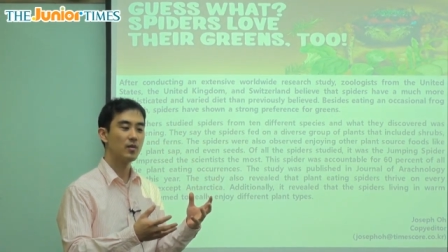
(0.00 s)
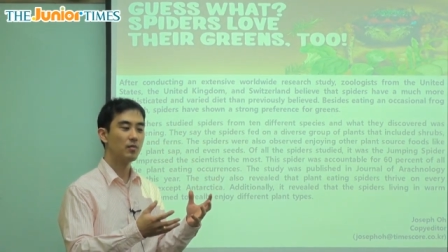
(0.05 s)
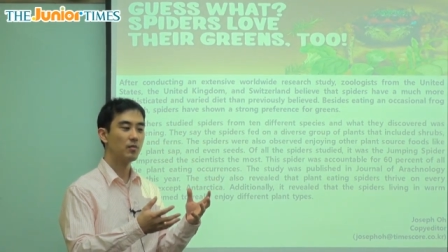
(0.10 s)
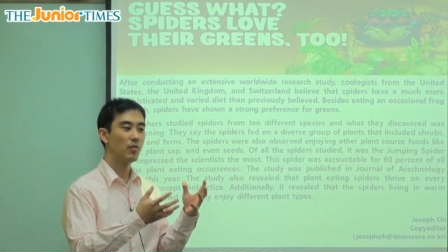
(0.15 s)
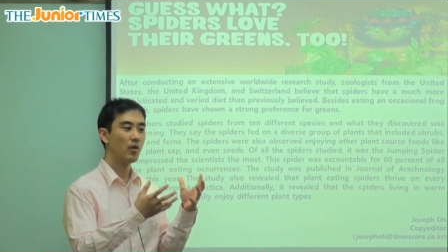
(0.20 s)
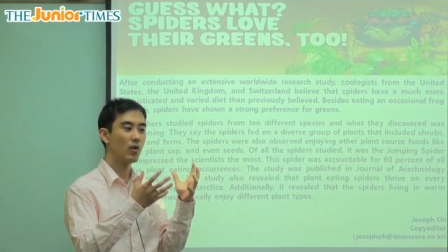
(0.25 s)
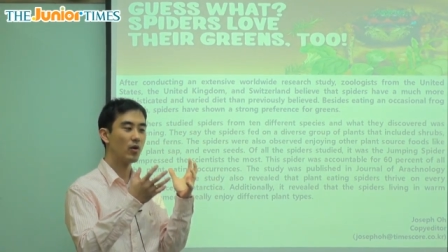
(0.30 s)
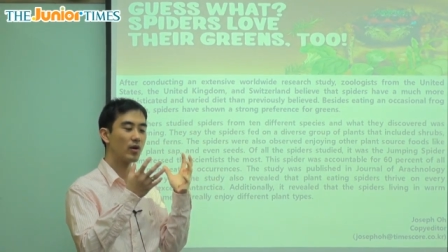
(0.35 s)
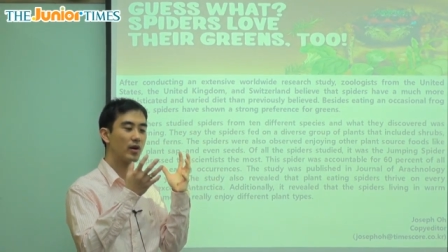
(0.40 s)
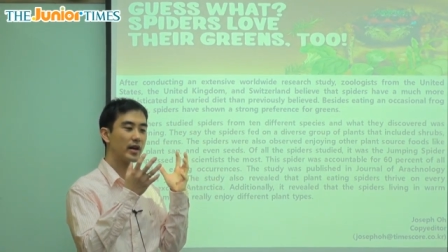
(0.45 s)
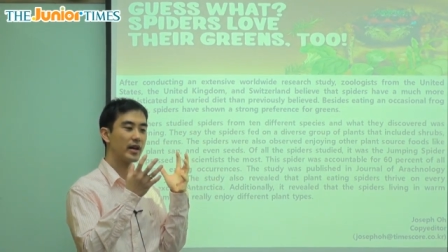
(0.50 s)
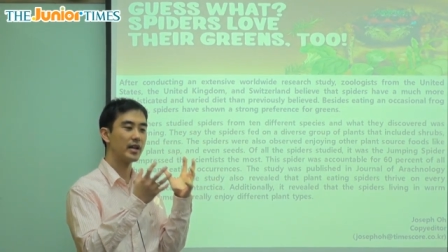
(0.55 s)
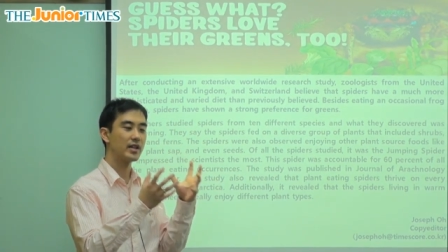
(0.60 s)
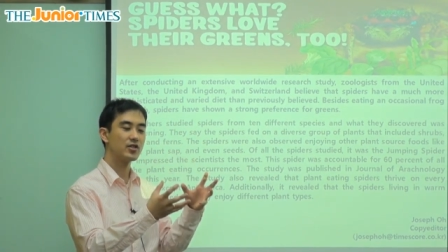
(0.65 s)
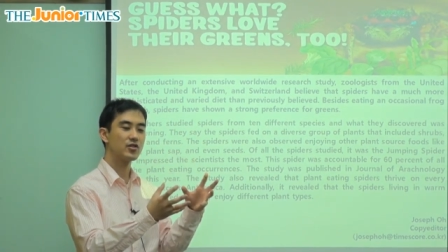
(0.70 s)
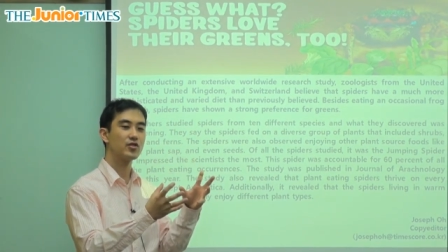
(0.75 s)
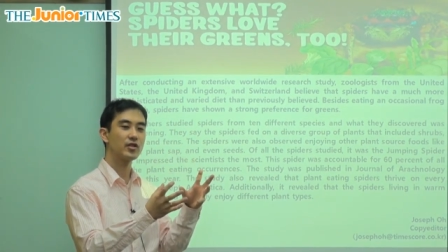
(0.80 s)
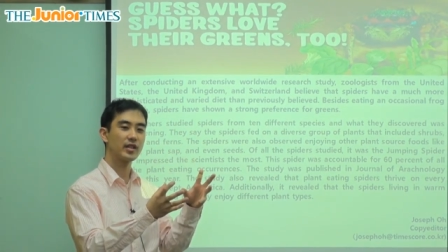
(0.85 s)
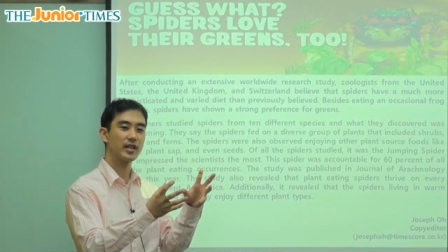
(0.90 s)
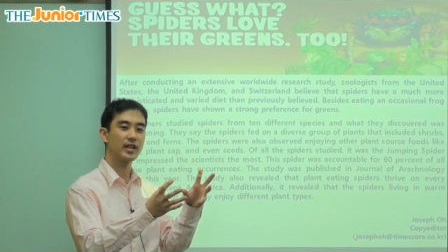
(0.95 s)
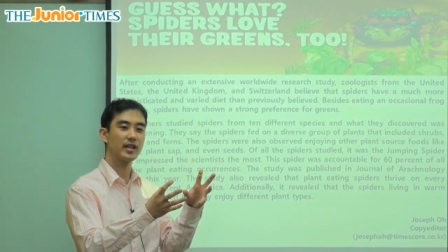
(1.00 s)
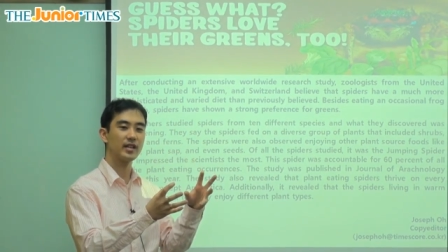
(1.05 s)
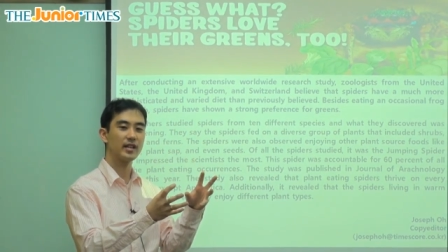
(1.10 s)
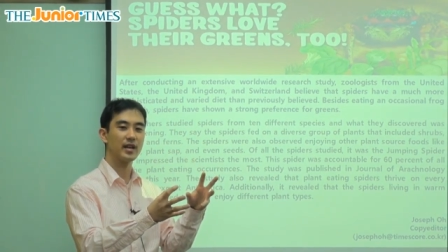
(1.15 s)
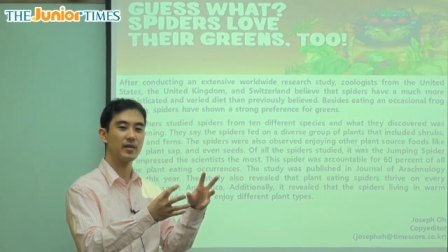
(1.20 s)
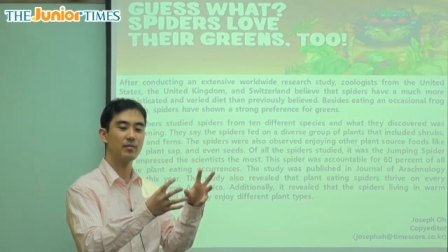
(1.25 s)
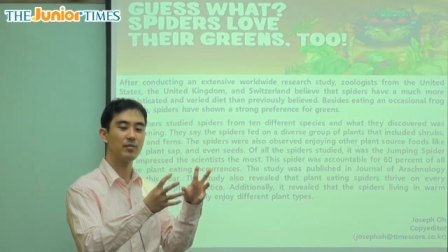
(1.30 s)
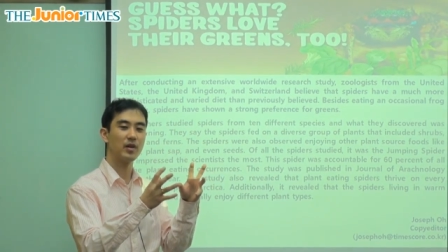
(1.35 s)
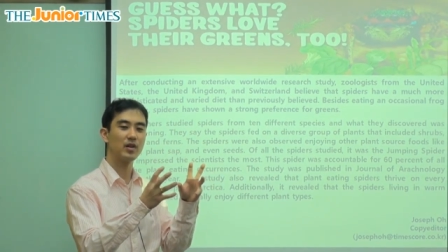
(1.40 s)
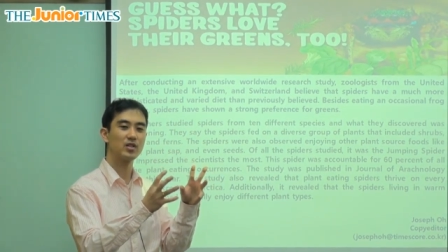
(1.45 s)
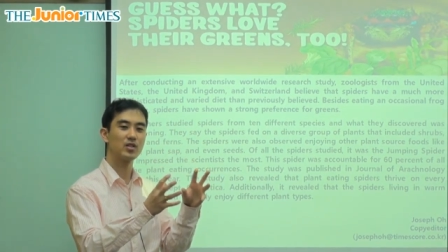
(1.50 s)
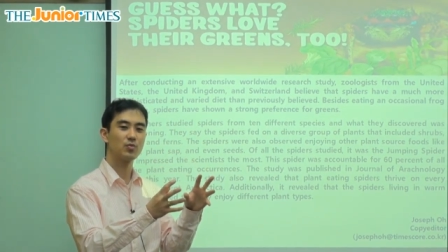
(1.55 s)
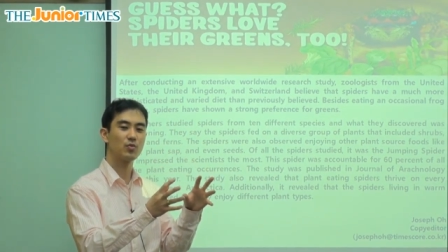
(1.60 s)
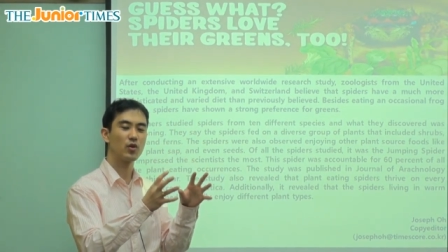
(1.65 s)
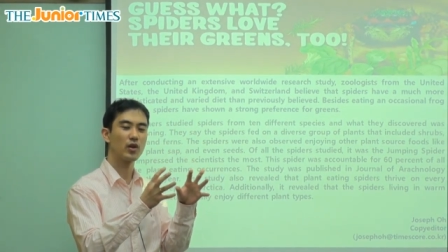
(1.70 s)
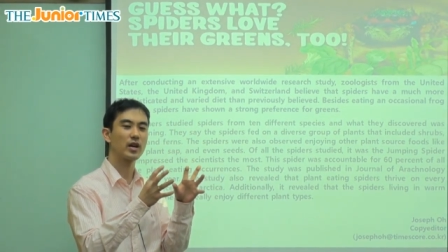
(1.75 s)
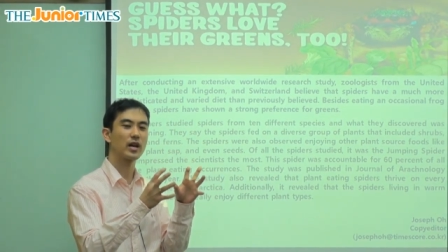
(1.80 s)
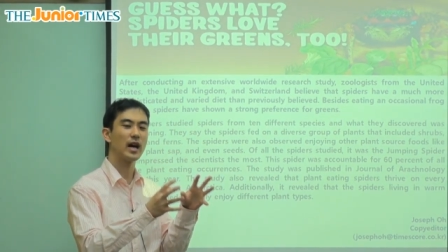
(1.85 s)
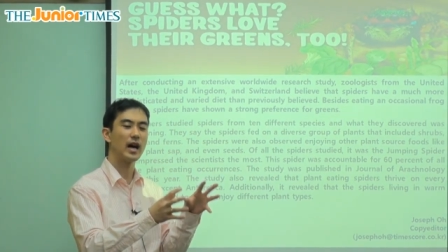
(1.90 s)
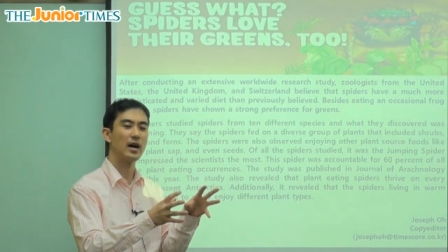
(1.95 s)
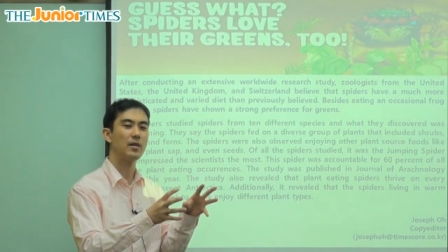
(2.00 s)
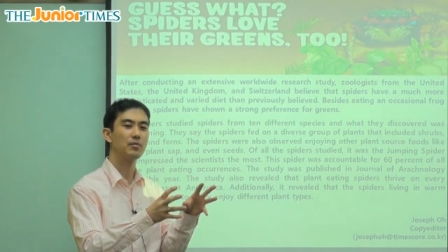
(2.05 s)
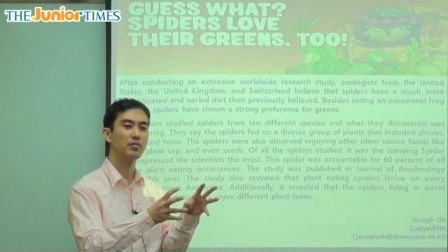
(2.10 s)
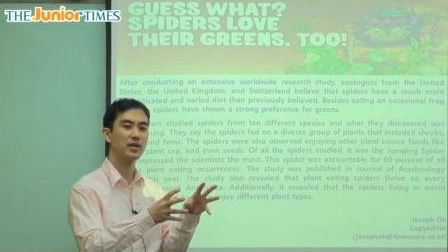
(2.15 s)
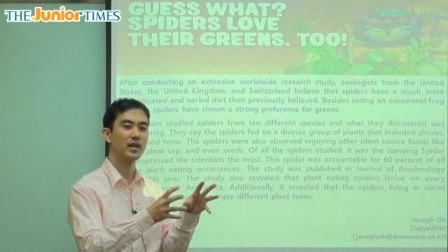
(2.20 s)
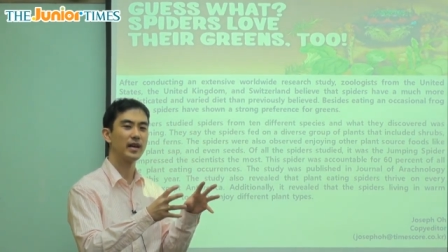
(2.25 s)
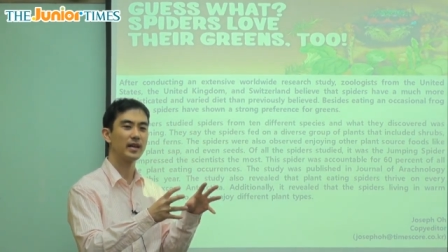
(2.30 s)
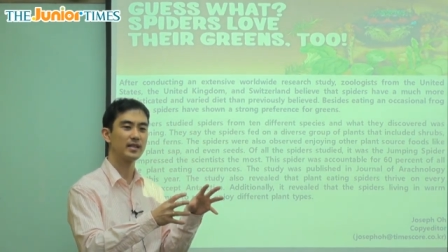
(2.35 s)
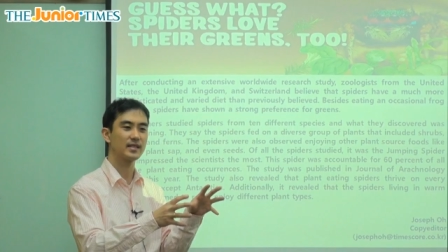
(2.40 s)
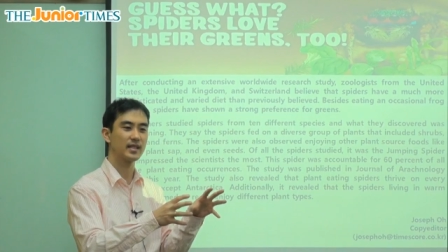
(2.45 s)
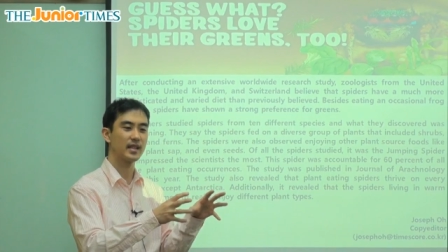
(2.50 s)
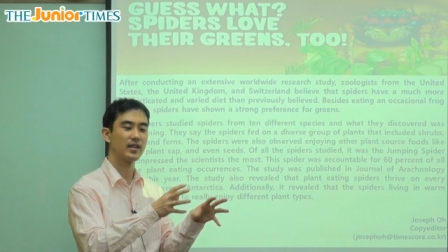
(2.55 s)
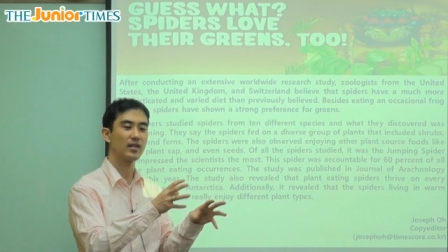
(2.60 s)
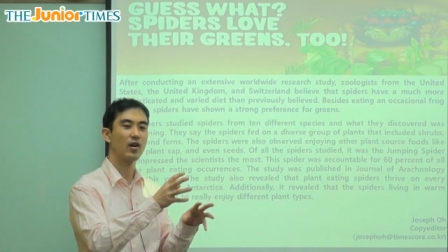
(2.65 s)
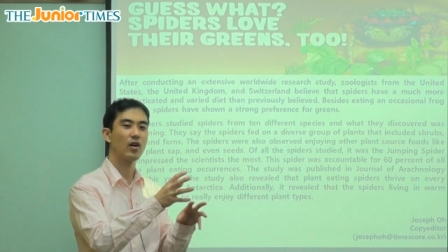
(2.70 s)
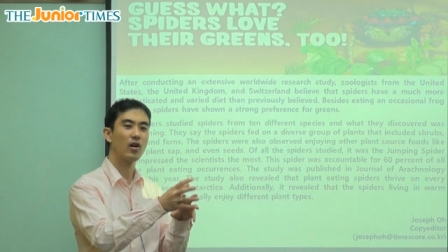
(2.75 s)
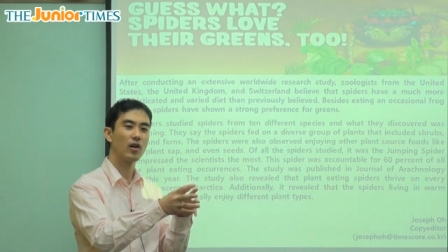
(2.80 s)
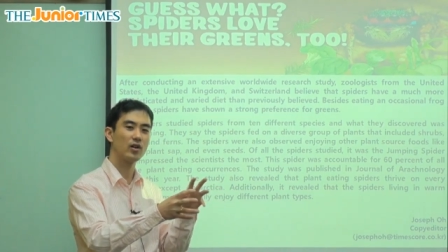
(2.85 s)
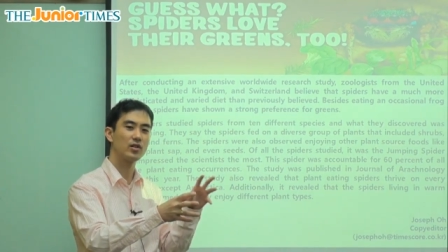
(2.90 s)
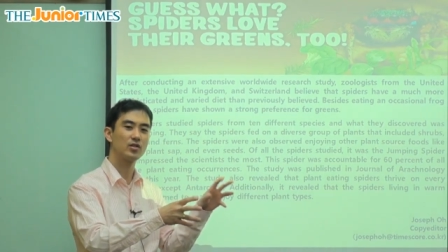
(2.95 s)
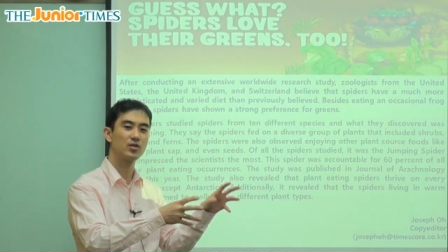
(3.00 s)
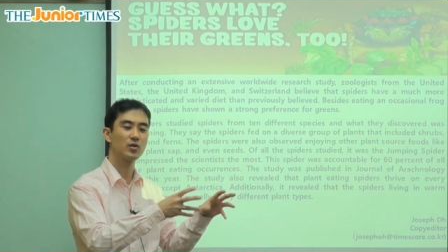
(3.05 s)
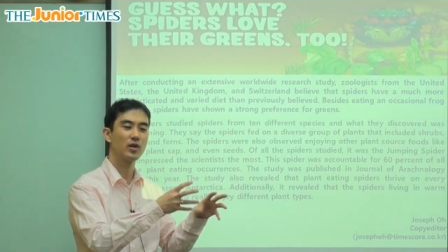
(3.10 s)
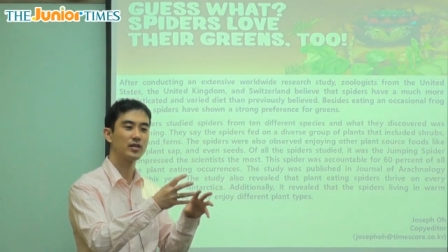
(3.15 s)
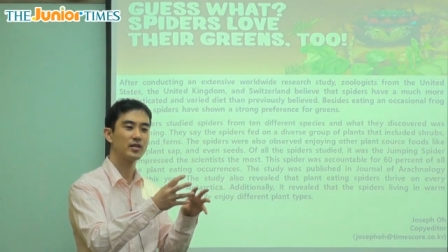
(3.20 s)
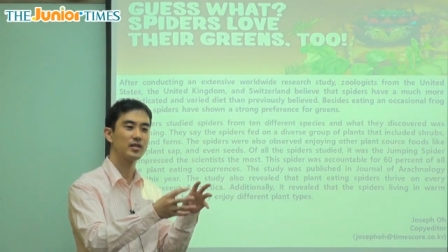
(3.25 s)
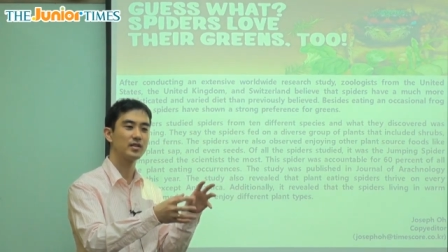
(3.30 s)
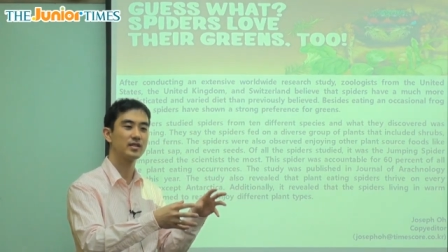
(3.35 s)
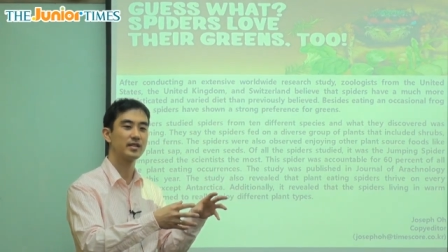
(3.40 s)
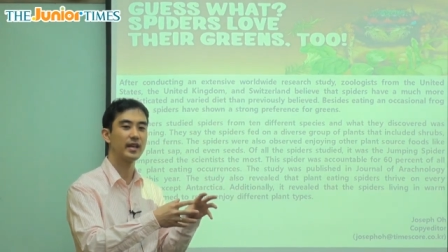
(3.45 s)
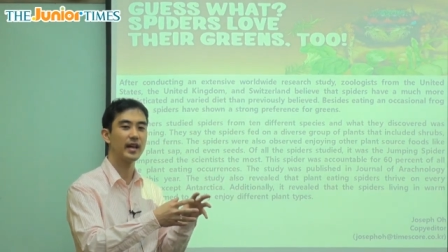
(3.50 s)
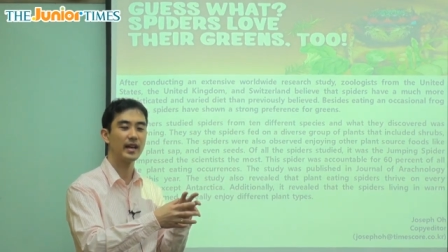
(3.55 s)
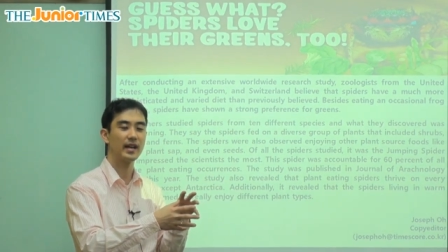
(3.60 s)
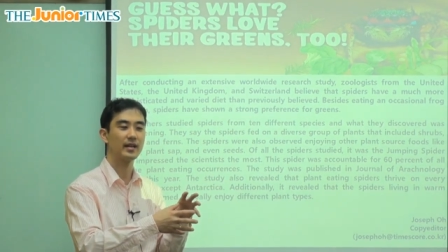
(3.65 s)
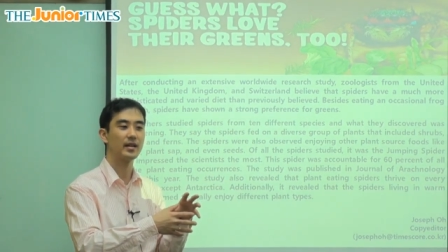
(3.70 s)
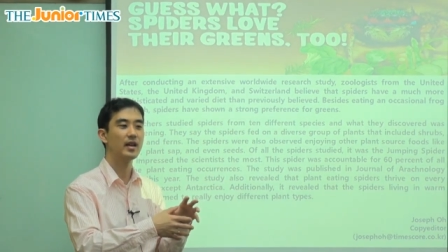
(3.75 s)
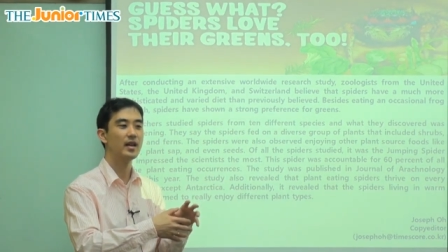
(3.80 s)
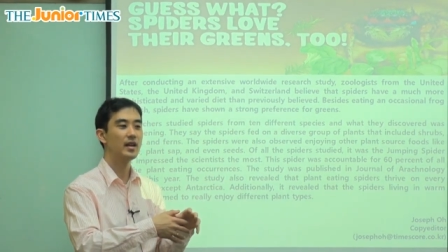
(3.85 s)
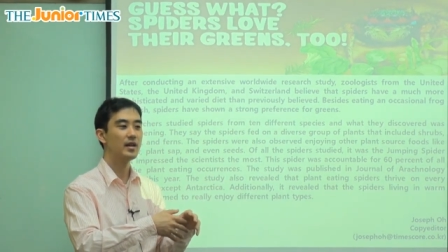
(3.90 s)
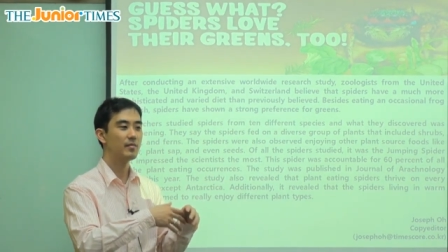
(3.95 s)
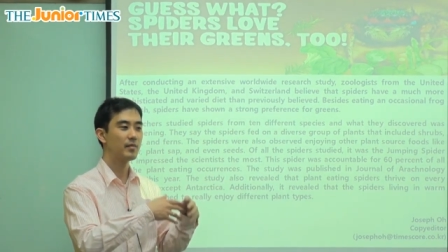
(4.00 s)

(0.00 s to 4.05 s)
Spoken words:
more intricate and much more complex and hard to understand.